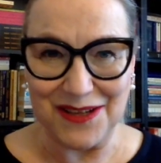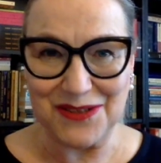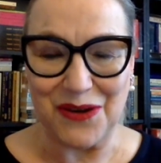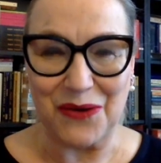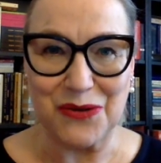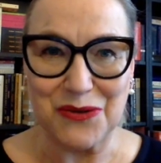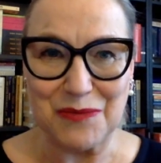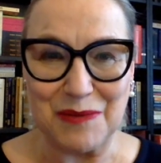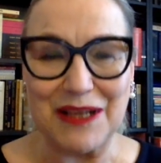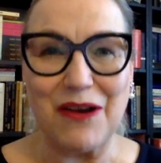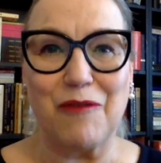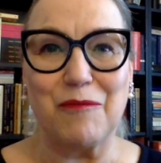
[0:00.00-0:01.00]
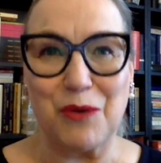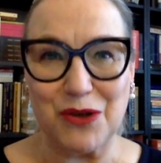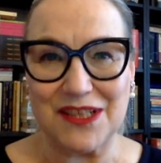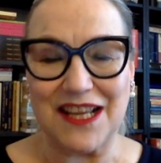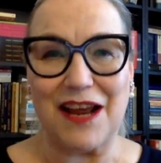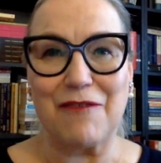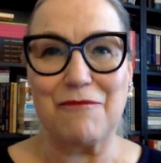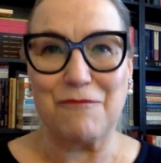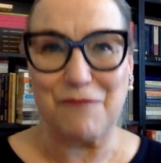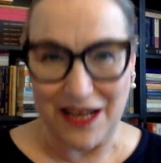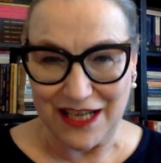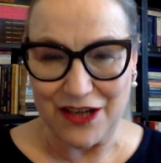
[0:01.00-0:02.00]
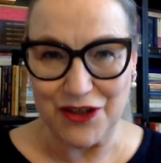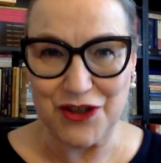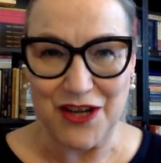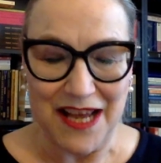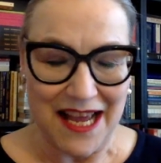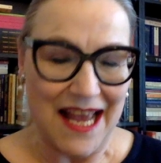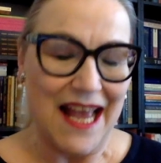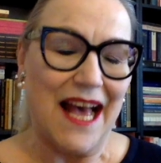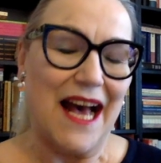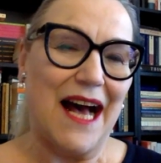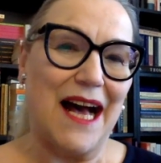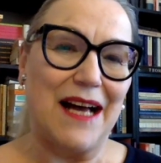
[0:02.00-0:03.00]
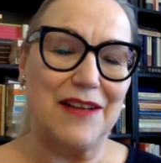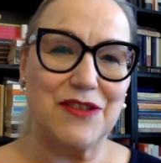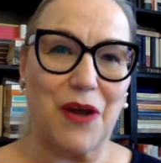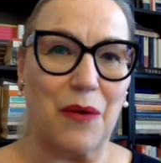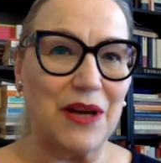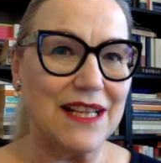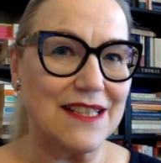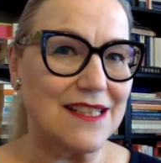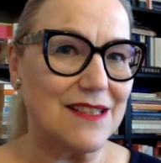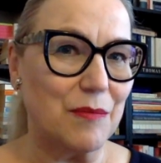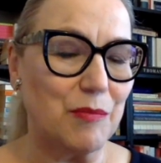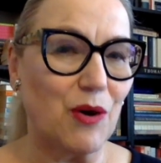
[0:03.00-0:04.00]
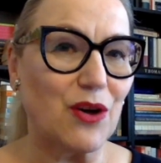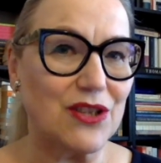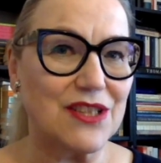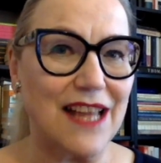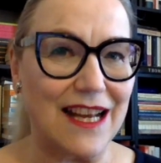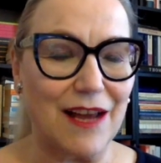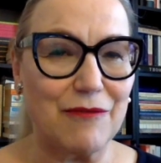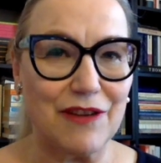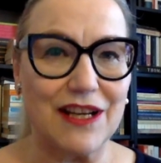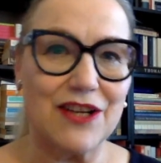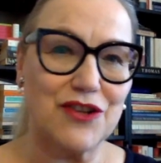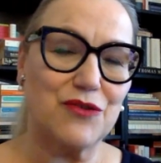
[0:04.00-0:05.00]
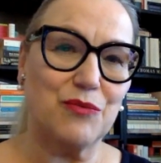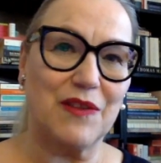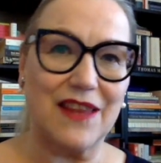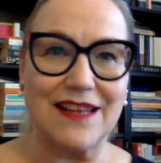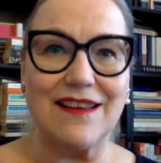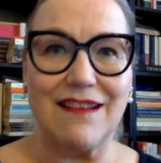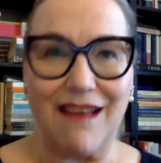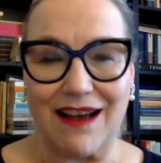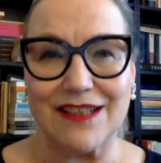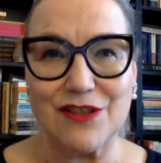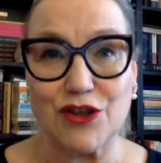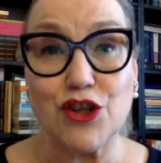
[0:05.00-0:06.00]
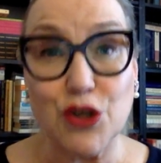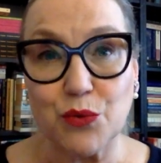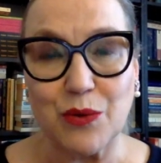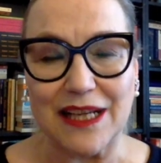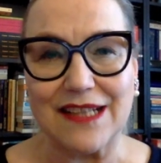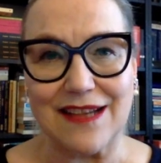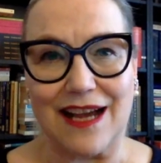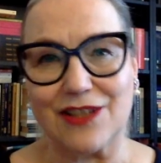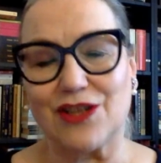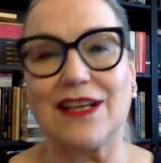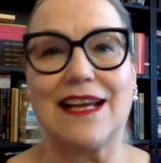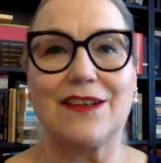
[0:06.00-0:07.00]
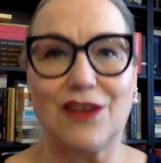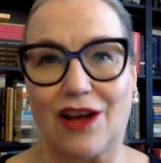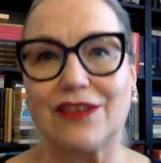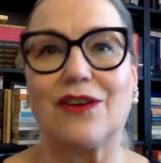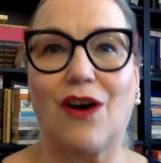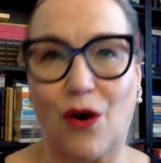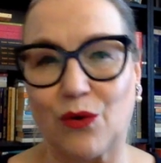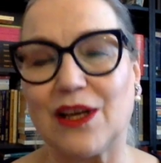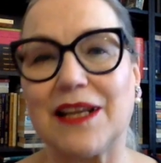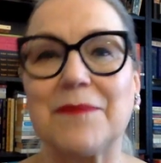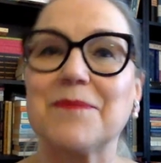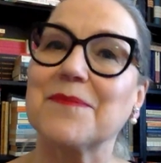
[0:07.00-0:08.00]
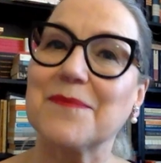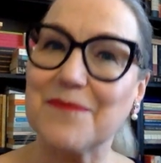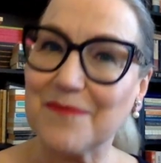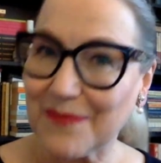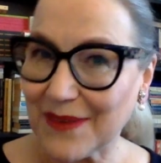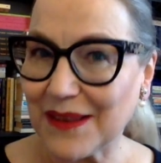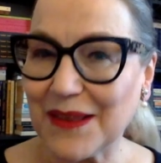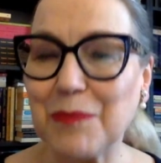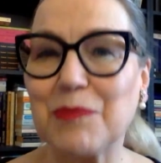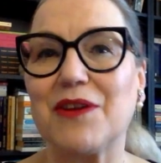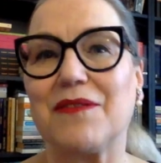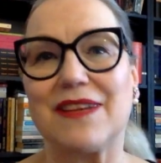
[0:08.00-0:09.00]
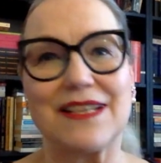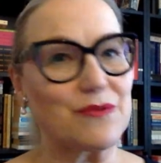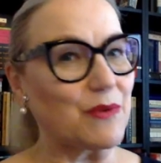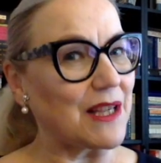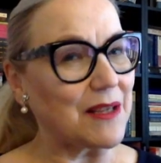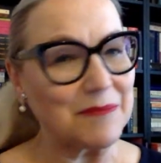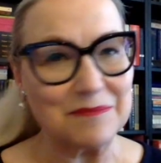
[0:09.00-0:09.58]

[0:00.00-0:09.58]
so to speak, of books that I've finished. Uh, so it's the books that I finished within the last two weeks, actually, and not only the previous week